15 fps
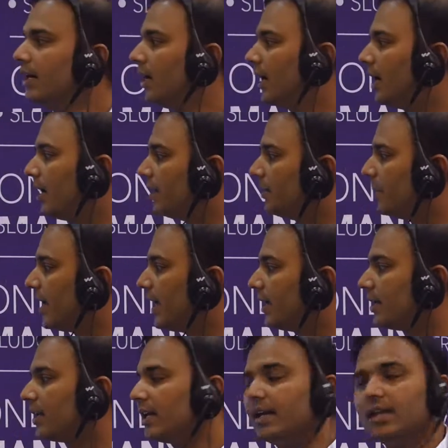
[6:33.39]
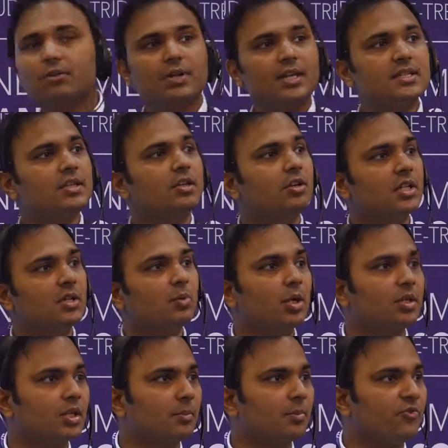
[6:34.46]
and increasing your
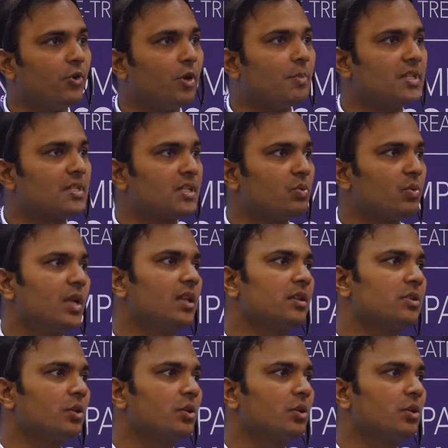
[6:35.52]
dewatering performance as well.